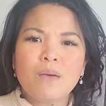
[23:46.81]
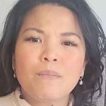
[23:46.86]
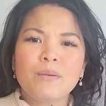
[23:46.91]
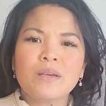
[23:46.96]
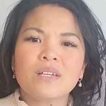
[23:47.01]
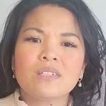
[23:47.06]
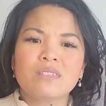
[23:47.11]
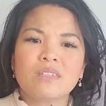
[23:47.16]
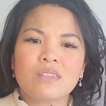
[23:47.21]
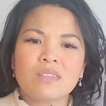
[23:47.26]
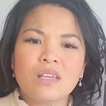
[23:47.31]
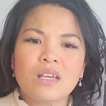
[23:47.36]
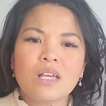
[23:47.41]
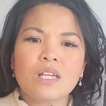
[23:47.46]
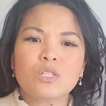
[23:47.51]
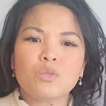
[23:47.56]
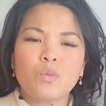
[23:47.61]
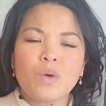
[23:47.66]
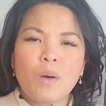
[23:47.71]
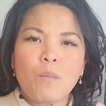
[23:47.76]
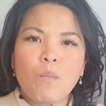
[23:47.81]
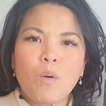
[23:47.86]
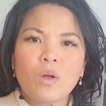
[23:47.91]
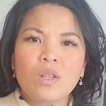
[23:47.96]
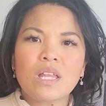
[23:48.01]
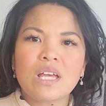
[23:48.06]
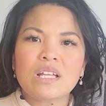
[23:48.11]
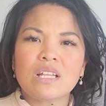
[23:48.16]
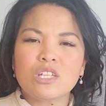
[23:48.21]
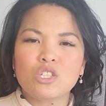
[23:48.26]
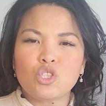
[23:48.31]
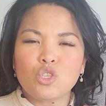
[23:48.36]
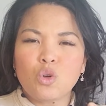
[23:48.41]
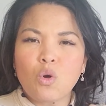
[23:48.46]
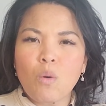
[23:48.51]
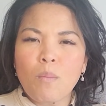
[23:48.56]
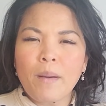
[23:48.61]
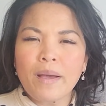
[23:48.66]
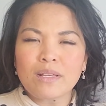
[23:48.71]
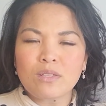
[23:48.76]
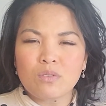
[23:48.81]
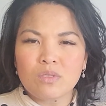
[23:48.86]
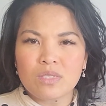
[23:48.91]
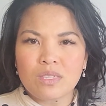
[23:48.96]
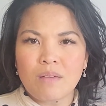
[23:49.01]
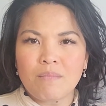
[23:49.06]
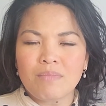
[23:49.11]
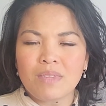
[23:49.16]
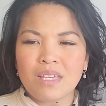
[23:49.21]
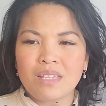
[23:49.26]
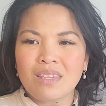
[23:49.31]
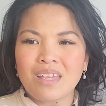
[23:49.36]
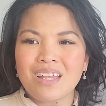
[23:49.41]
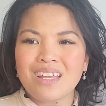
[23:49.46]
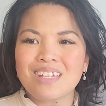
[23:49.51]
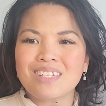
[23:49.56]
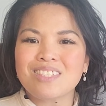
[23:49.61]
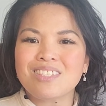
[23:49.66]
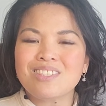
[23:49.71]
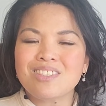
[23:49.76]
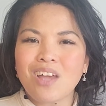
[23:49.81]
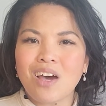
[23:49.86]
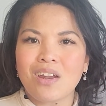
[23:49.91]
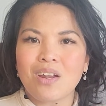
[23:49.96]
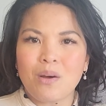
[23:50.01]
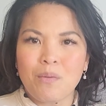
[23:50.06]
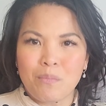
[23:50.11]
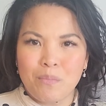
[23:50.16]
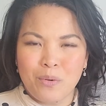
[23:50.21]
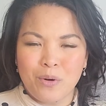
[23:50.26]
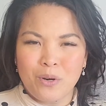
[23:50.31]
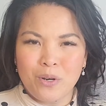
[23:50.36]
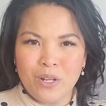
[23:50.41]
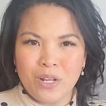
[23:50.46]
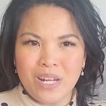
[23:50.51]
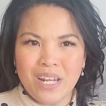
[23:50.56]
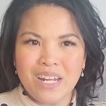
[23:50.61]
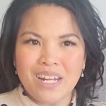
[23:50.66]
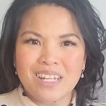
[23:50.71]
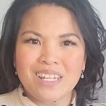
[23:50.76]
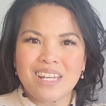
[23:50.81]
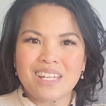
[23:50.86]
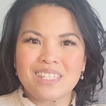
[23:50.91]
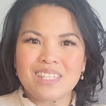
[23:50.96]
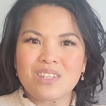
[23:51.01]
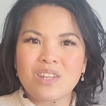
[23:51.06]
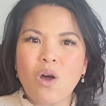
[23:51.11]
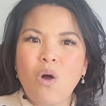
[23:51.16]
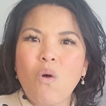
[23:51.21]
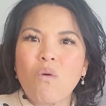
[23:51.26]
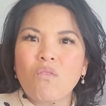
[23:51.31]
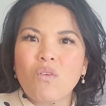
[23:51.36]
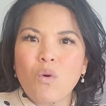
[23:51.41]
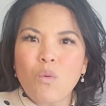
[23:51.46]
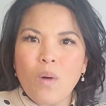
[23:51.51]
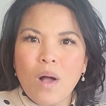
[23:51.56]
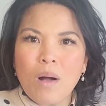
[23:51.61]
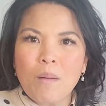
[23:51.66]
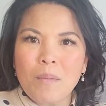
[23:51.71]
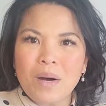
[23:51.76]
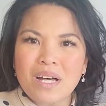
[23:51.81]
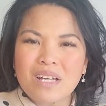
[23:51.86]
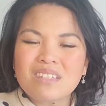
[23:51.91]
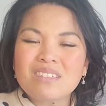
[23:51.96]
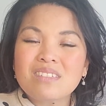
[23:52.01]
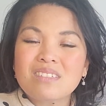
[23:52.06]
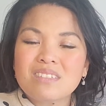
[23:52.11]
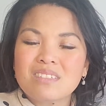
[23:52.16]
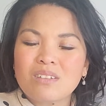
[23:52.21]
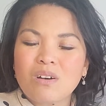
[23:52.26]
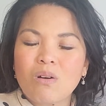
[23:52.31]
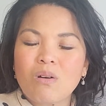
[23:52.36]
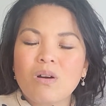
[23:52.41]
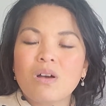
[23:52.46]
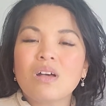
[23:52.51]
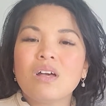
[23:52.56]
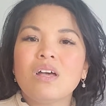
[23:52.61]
Because the thing is, we are more likely to go back to something that is not a burden and it doesn't overwhelm us. So